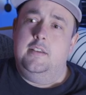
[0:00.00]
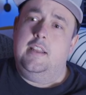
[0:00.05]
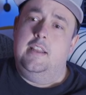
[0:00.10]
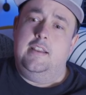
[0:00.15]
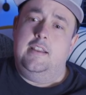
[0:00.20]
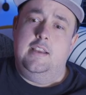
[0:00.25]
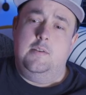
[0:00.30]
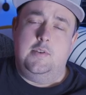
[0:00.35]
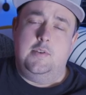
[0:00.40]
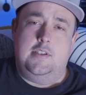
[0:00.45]
Then
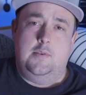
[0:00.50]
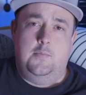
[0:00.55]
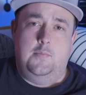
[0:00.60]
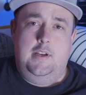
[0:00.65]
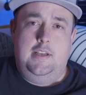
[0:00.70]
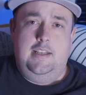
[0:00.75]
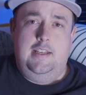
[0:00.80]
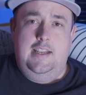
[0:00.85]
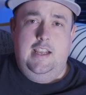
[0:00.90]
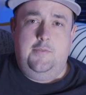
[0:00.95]
there was the one
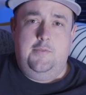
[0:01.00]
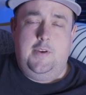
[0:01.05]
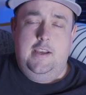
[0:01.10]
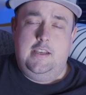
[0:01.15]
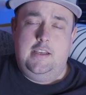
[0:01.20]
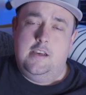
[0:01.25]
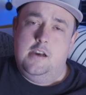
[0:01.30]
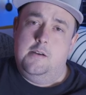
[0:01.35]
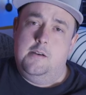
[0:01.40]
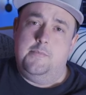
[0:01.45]
in the FA
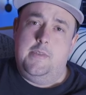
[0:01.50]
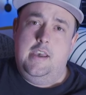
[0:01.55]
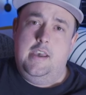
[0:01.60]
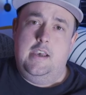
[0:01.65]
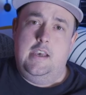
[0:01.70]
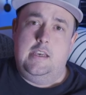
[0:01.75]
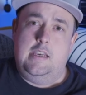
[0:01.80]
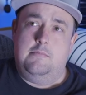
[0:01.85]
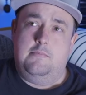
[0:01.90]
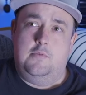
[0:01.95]
Cup
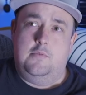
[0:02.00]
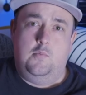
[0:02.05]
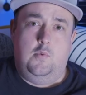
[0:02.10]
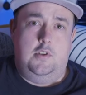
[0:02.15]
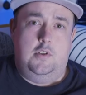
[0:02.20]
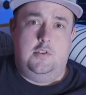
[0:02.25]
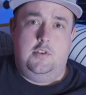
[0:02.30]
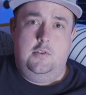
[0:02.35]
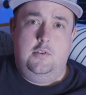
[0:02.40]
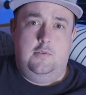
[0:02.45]
there,
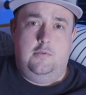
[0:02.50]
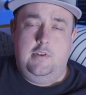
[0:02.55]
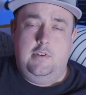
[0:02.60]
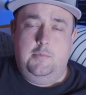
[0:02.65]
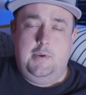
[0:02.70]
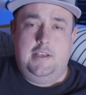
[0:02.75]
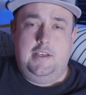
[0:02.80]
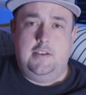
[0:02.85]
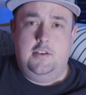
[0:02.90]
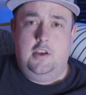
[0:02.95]
what, 2-3
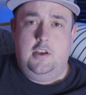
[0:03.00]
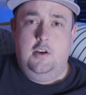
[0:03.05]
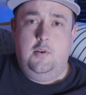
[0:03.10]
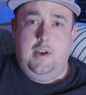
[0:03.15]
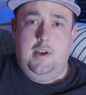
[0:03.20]
weeks ago.